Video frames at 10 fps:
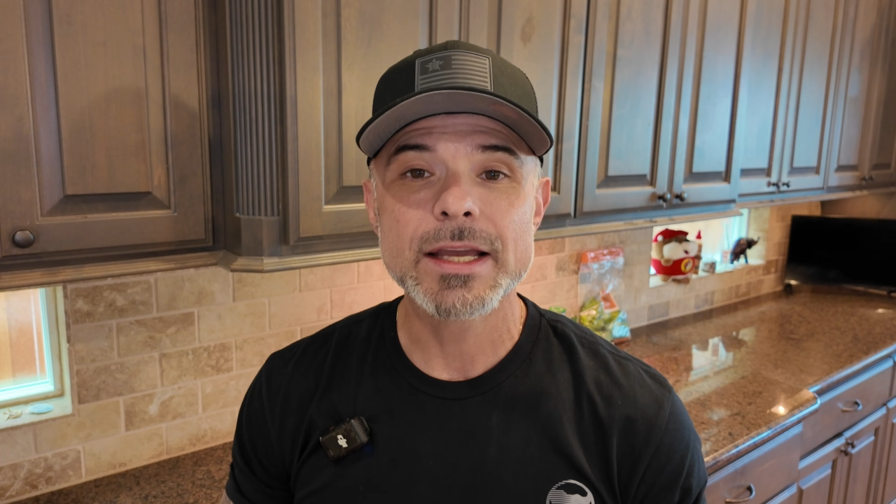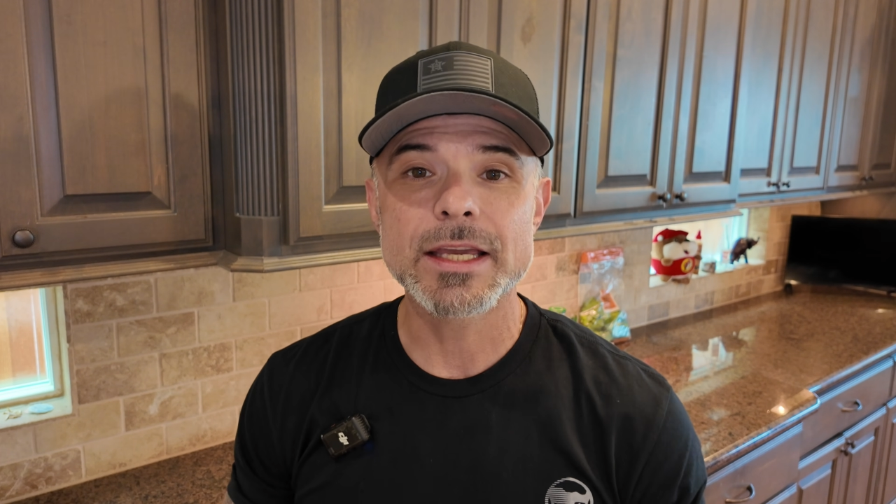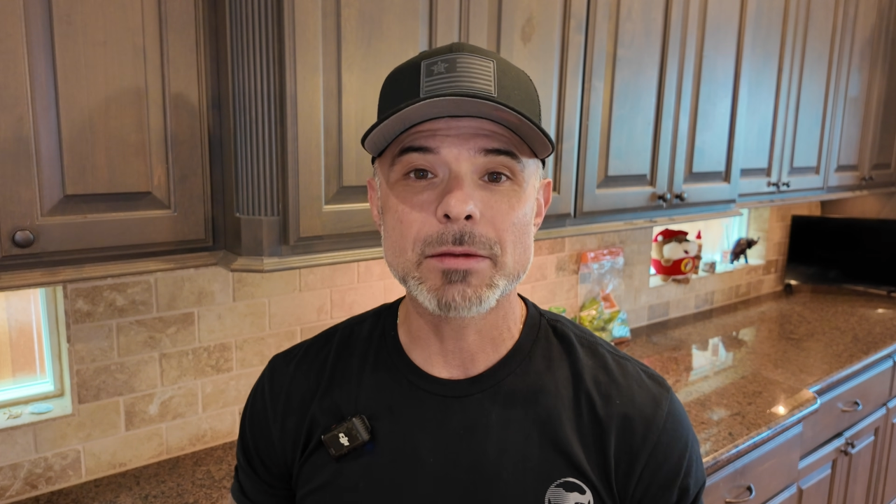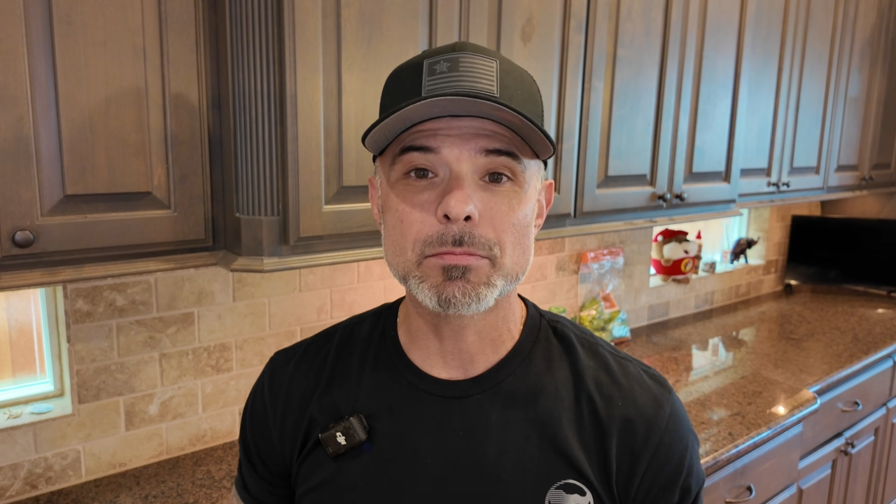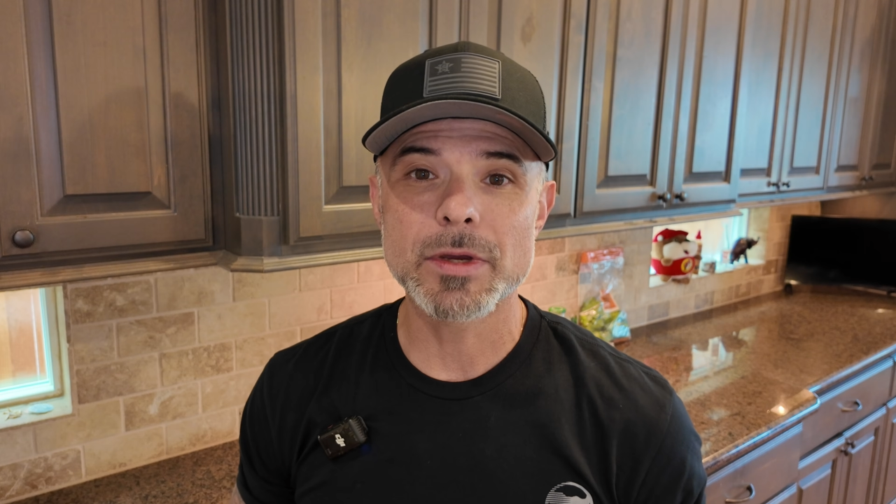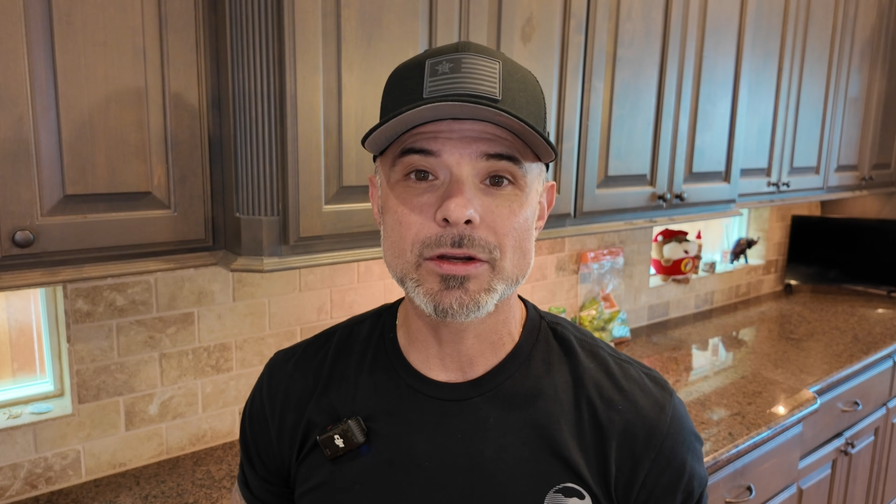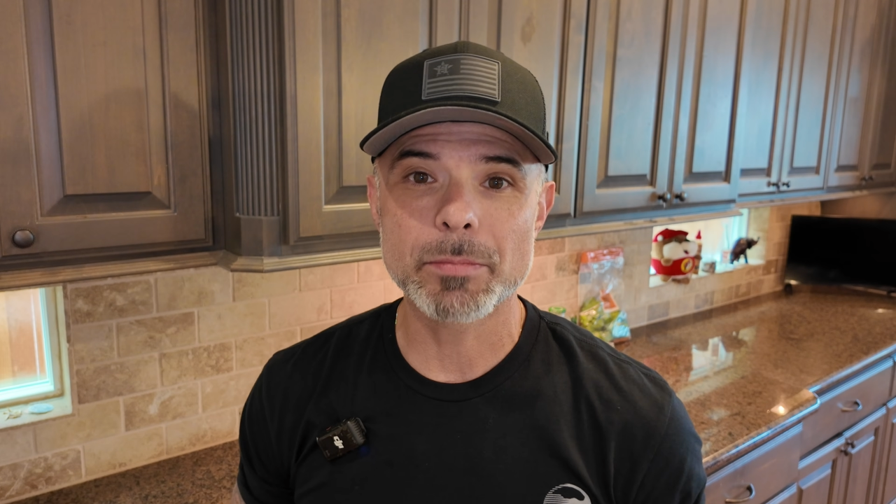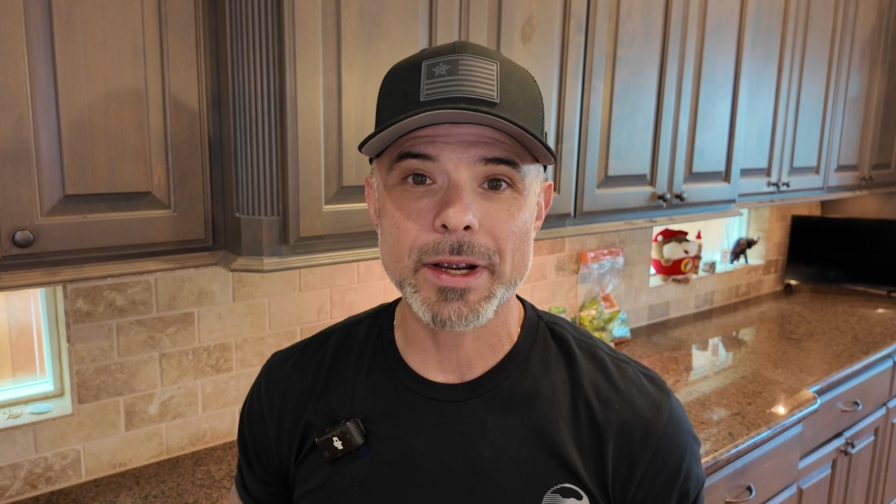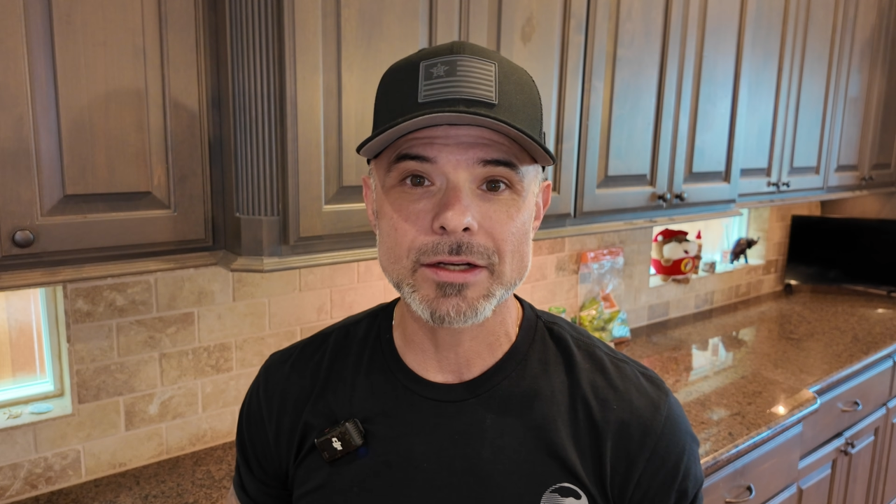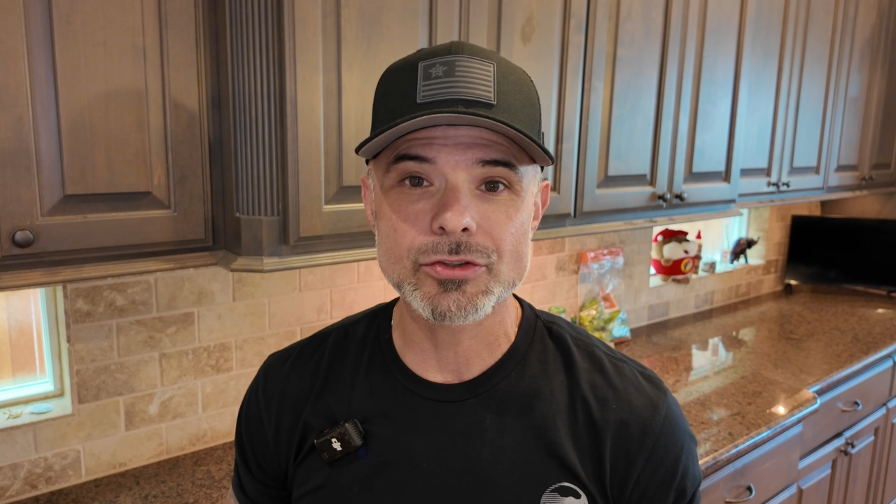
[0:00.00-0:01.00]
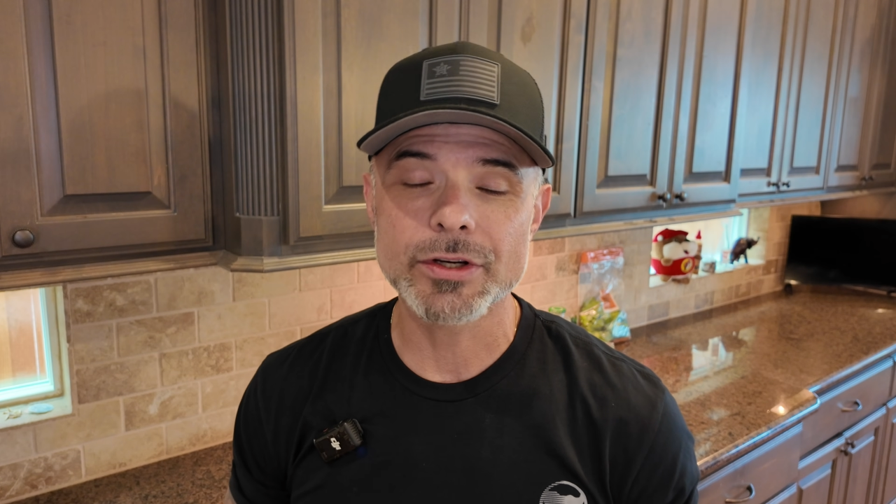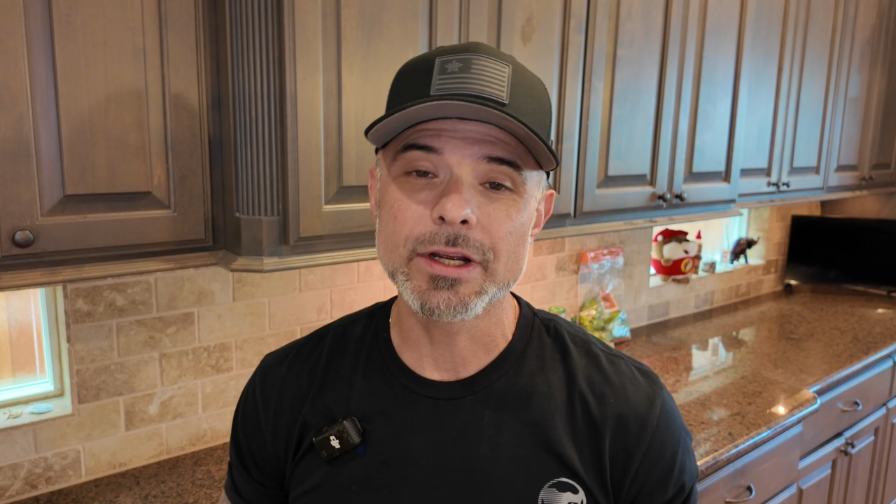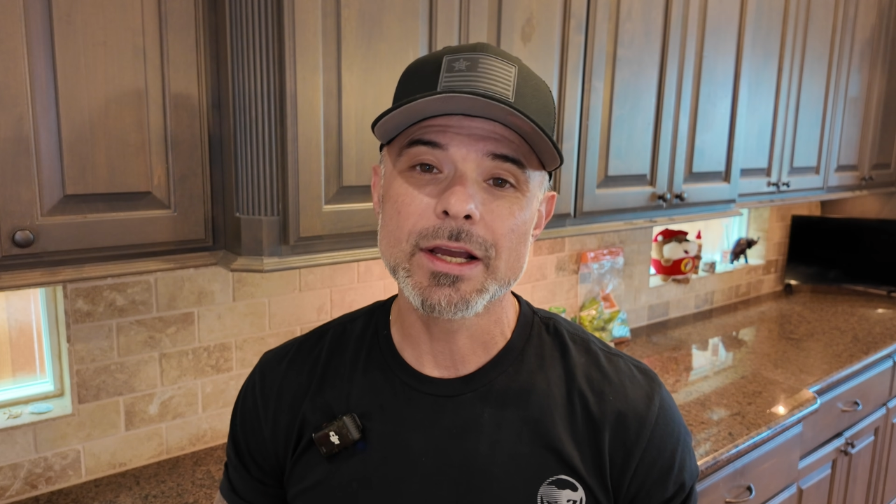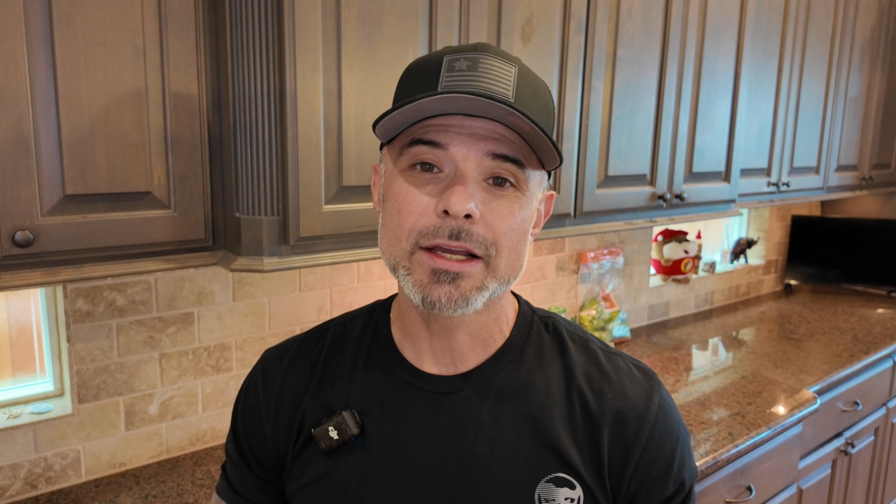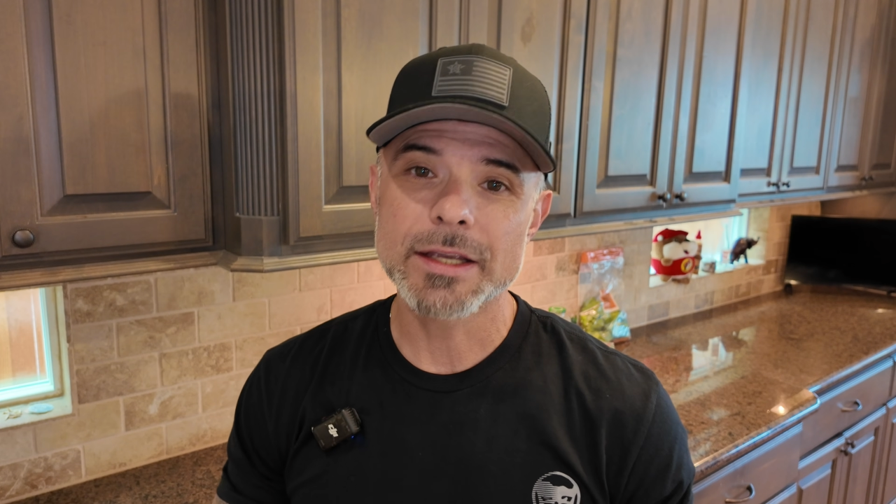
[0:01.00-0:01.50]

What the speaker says: Keep them in your pantry,